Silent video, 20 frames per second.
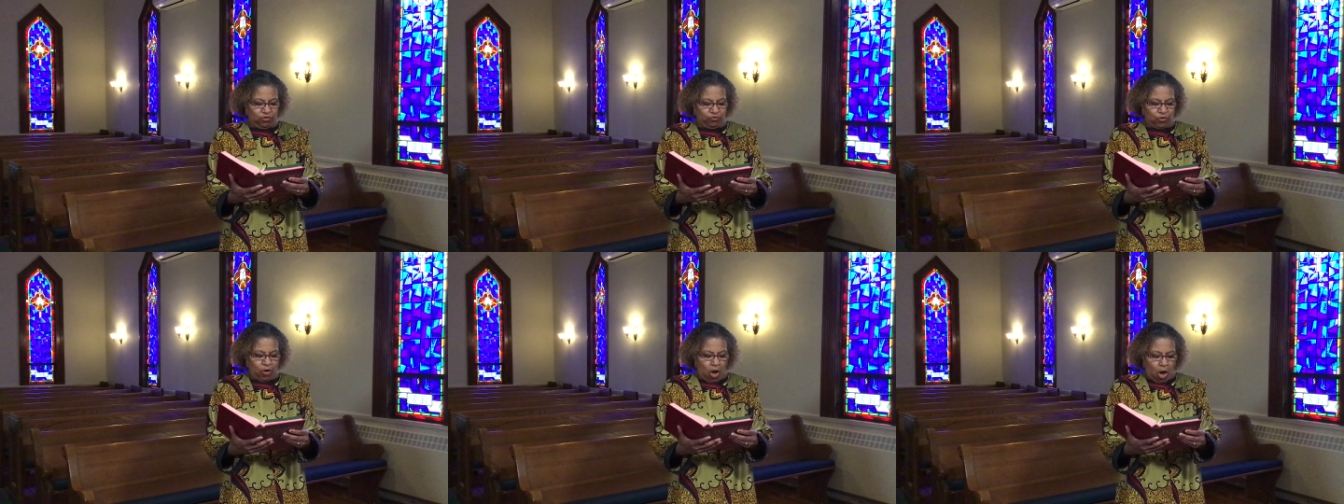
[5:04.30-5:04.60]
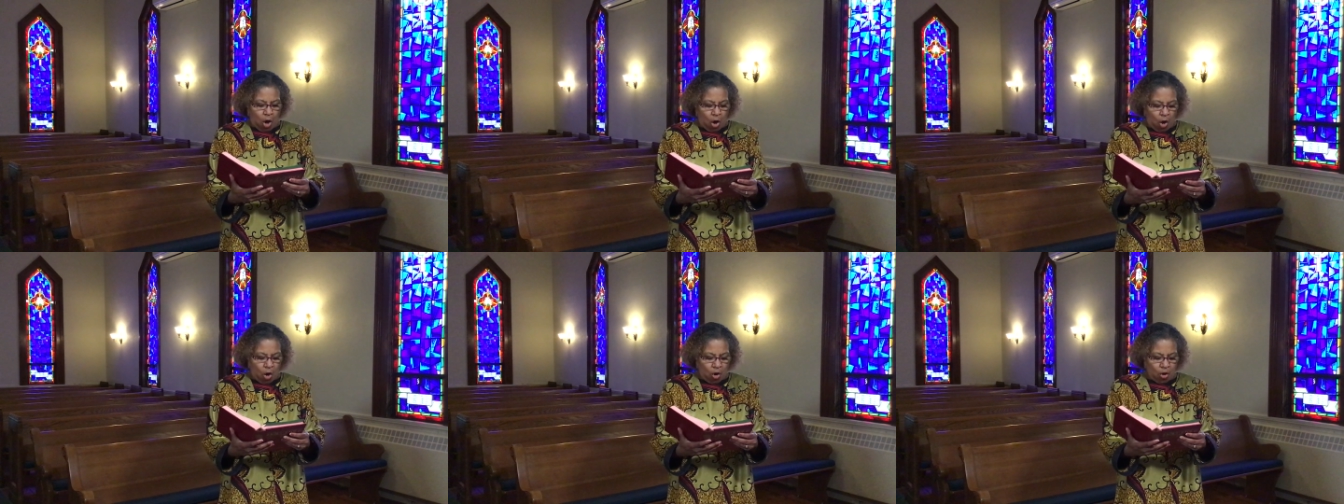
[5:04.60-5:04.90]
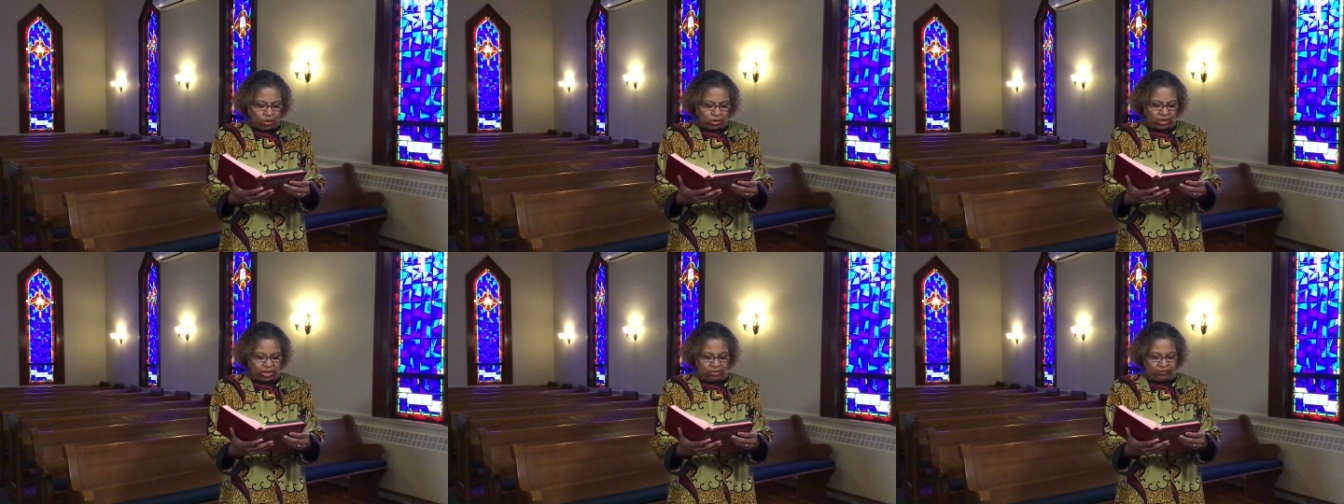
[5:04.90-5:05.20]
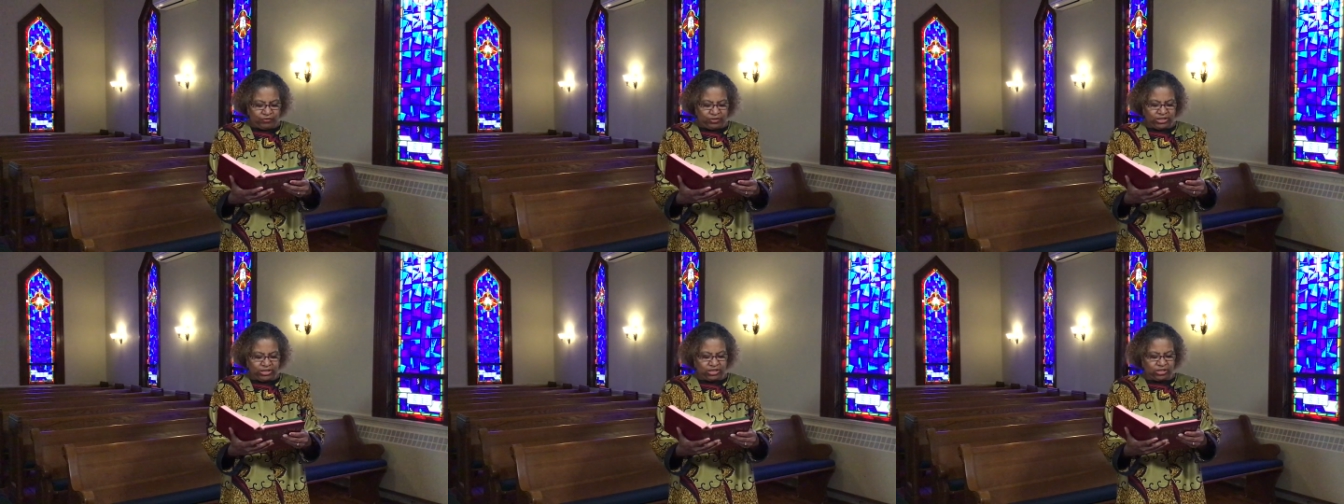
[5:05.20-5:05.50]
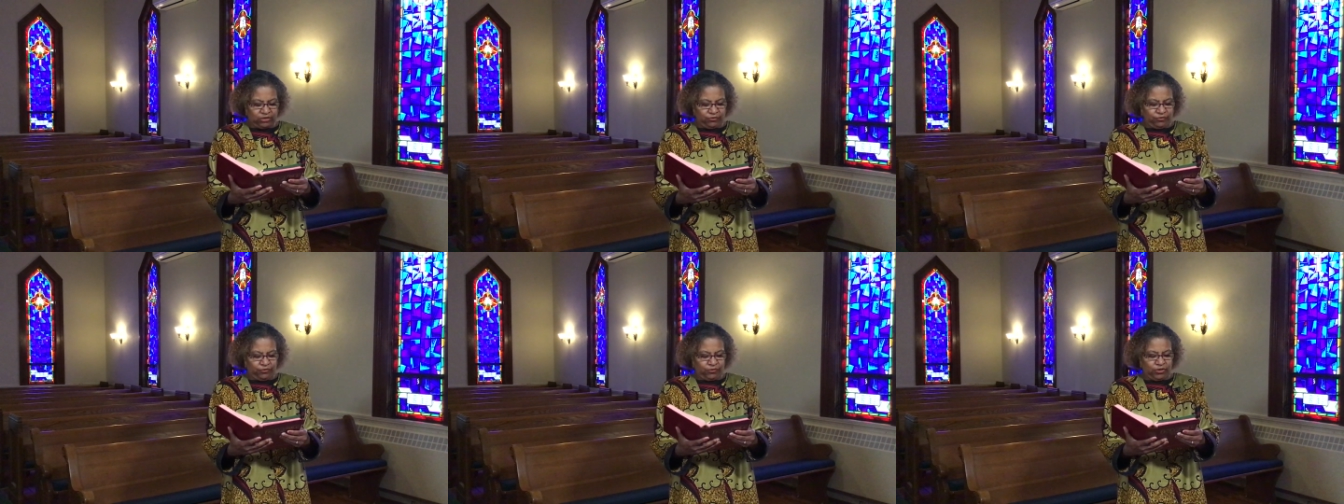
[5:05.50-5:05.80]
for all of his
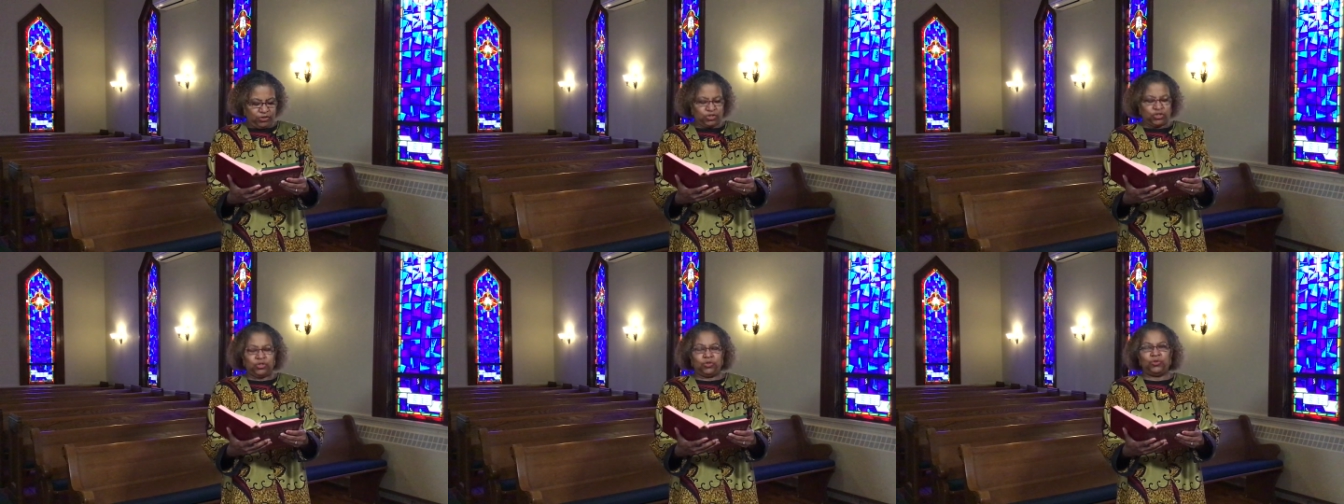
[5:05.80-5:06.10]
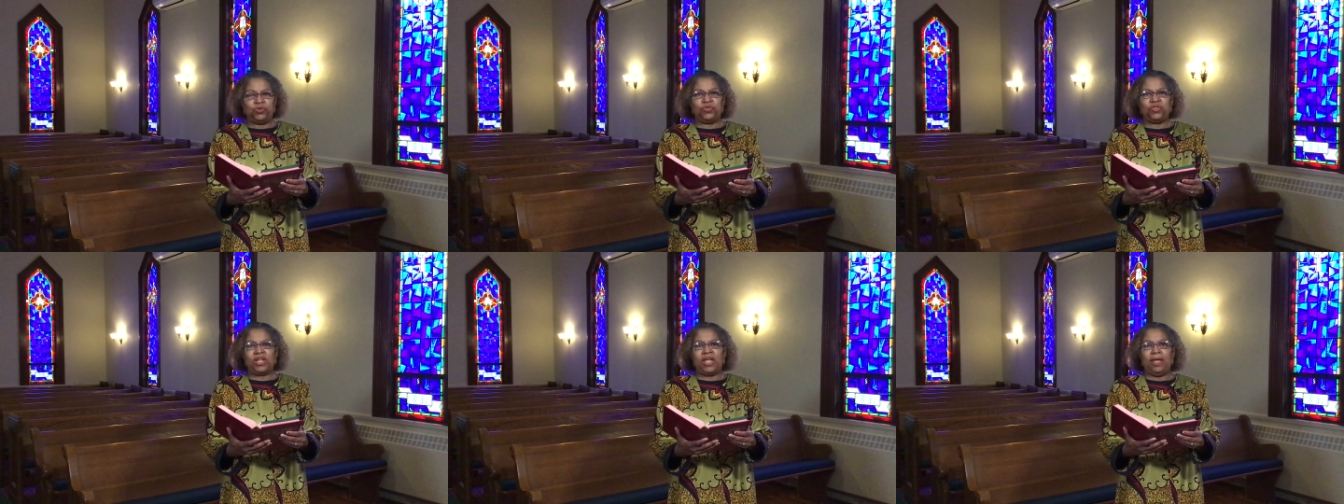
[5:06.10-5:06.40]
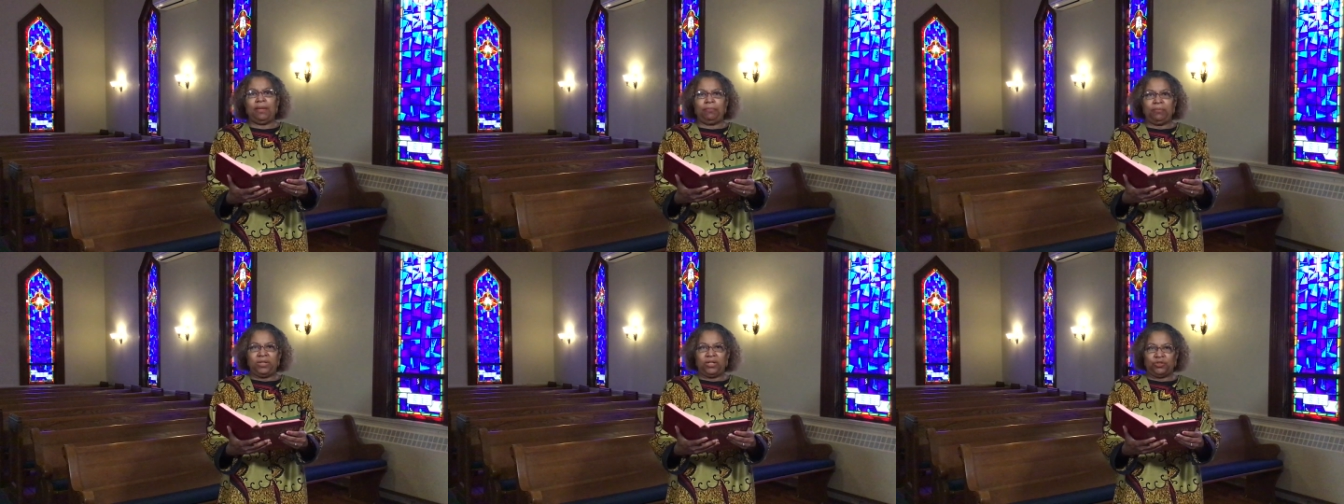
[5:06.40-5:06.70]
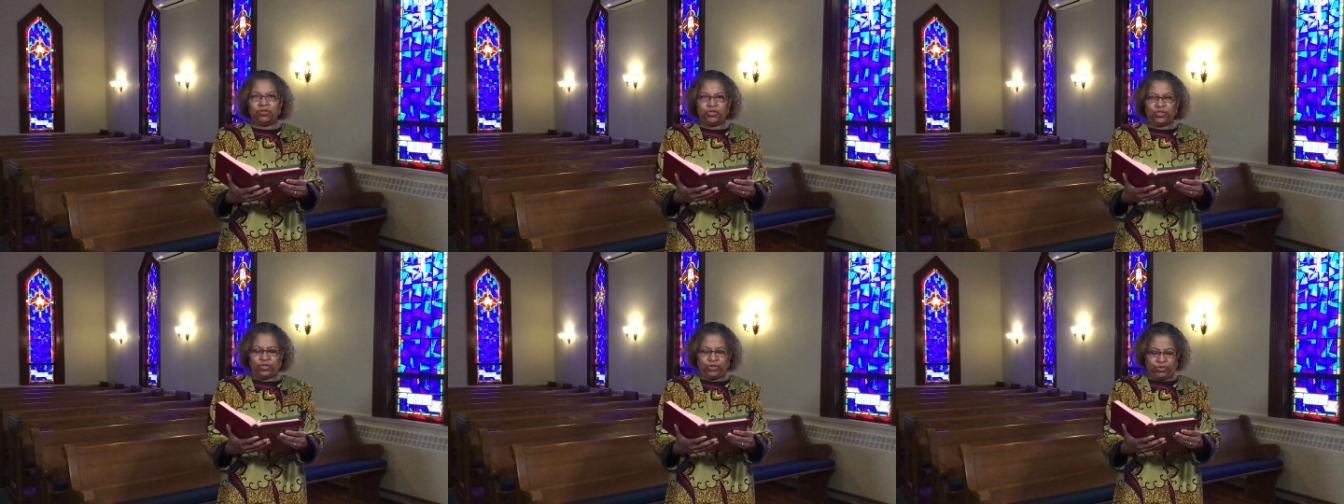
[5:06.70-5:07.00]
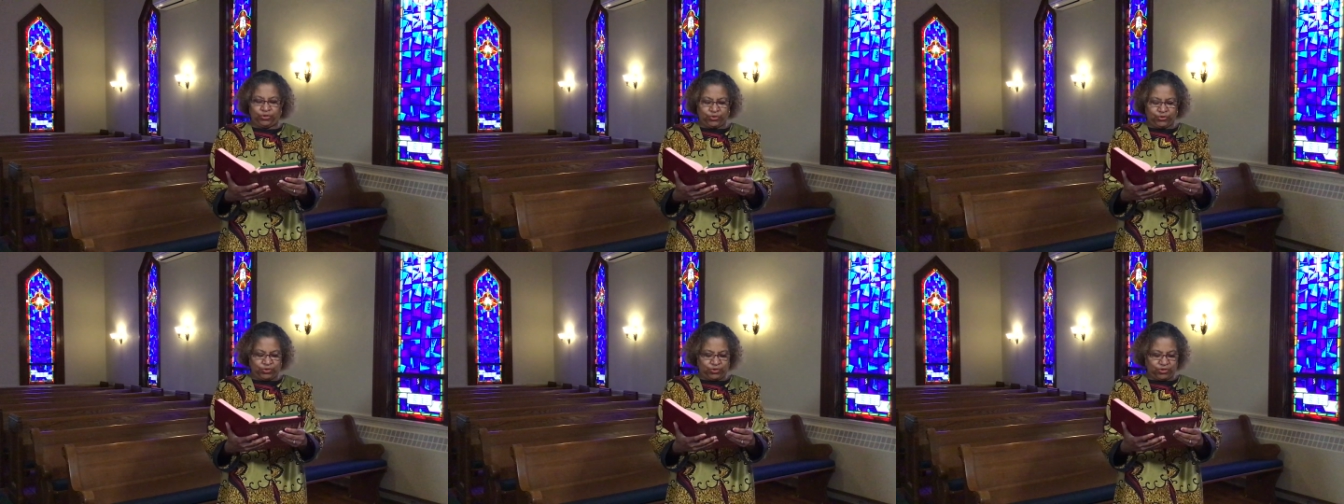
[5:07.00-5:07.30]
officials and
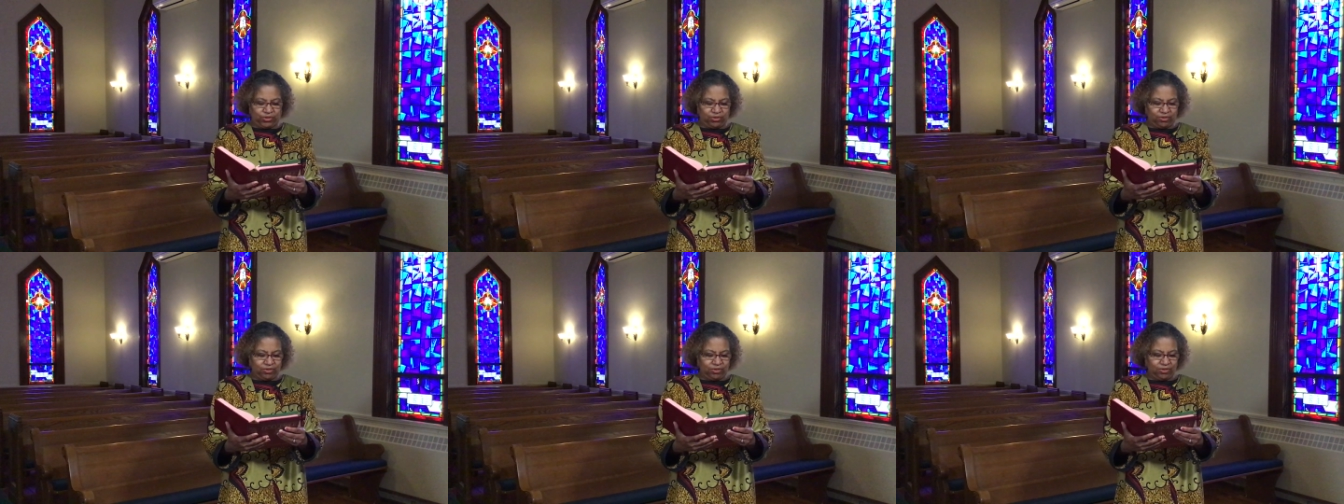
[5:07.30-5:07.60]
ministers.